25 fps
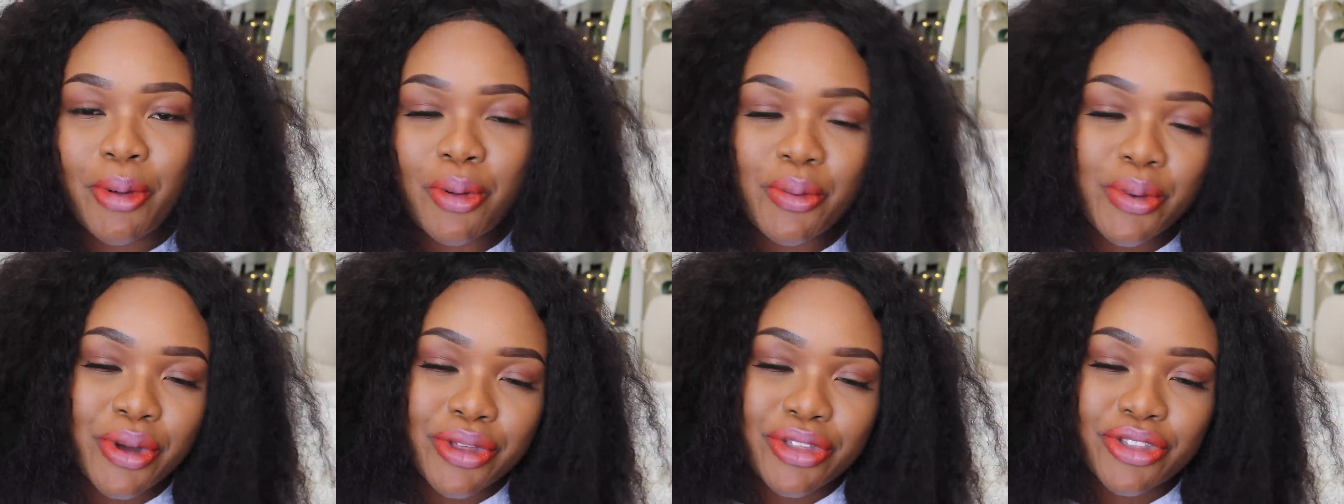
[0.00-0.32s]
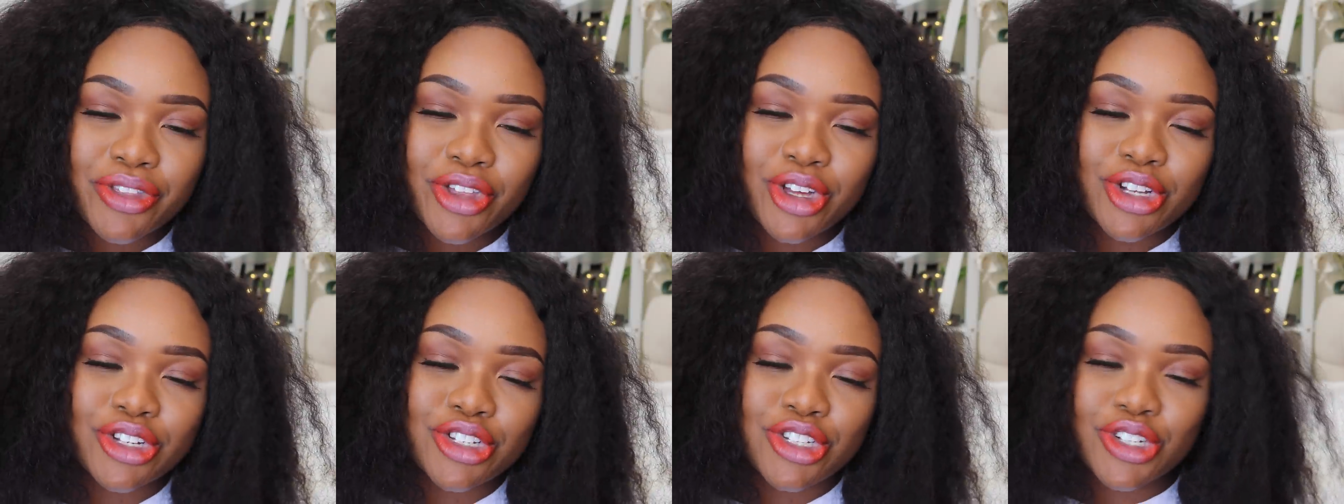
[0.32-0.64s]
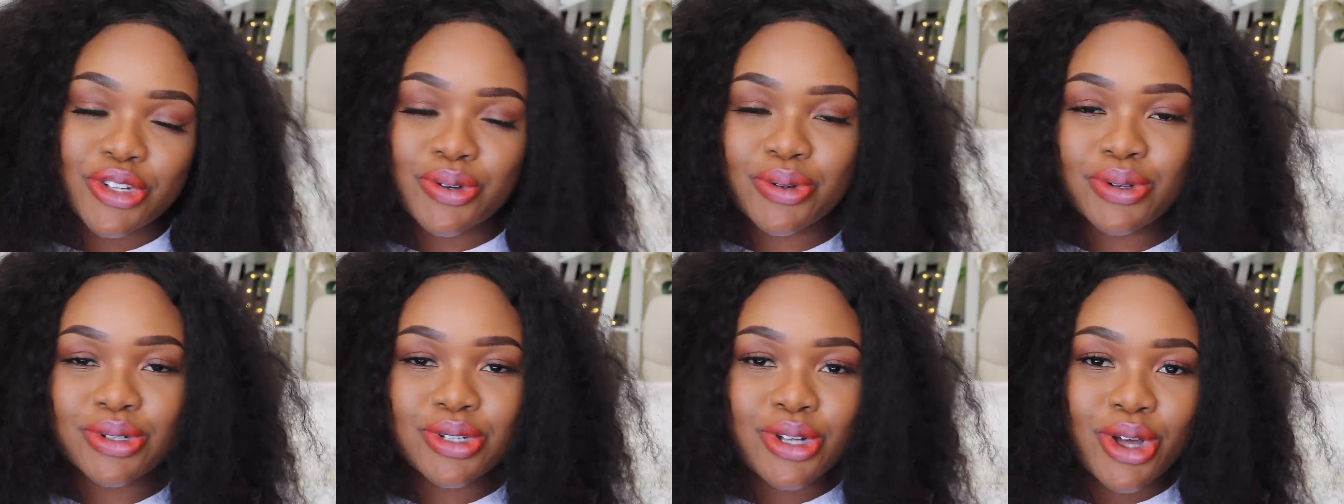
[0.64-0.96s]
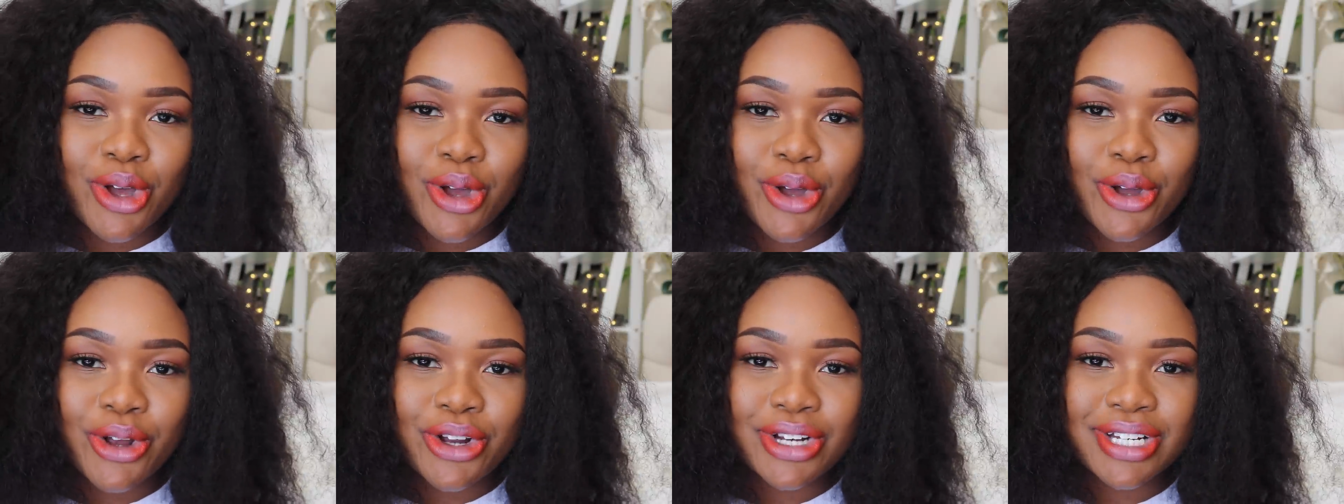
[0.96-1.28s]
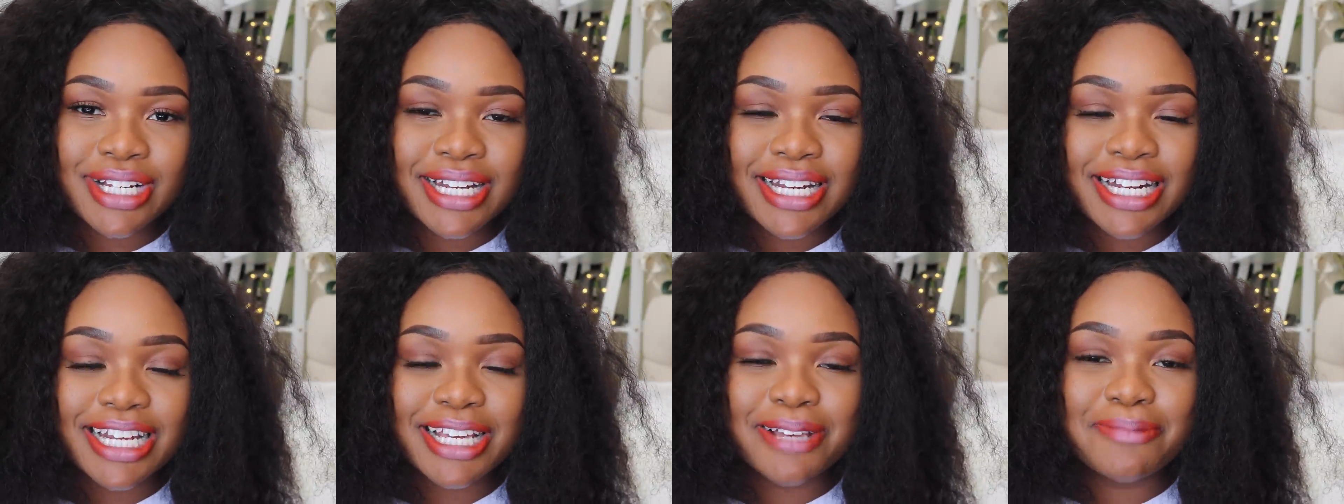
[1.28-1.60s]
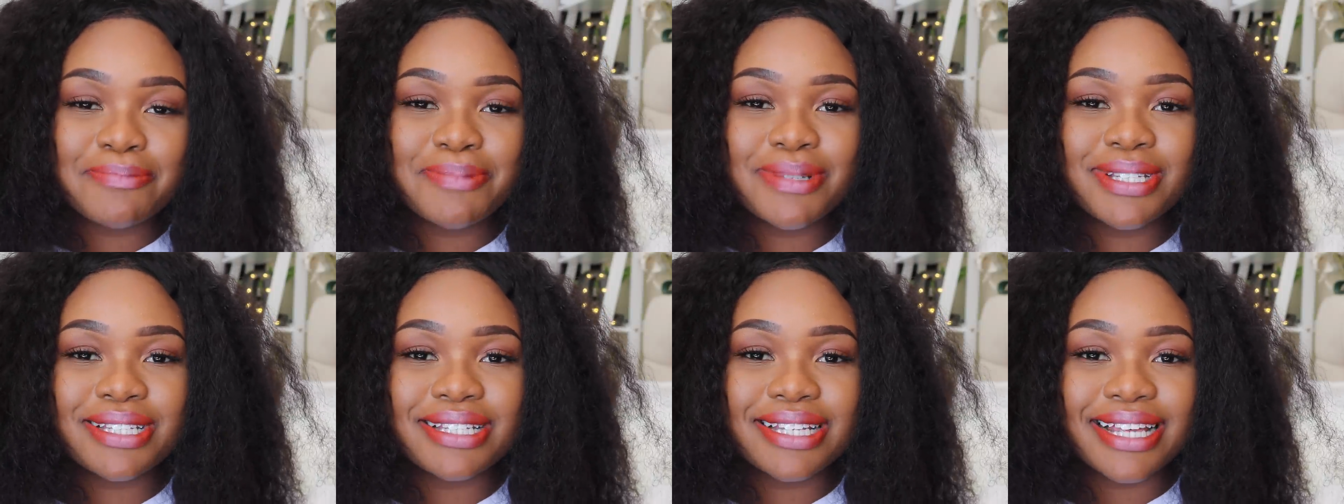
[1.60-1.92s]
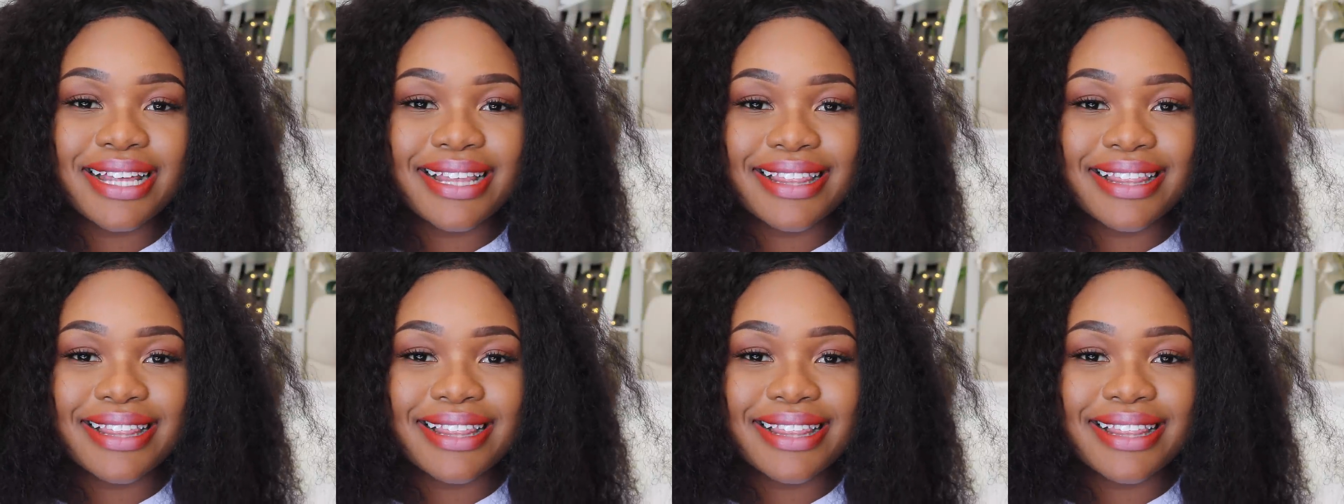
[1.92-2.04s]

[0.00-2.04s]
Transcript: with dual toned lips,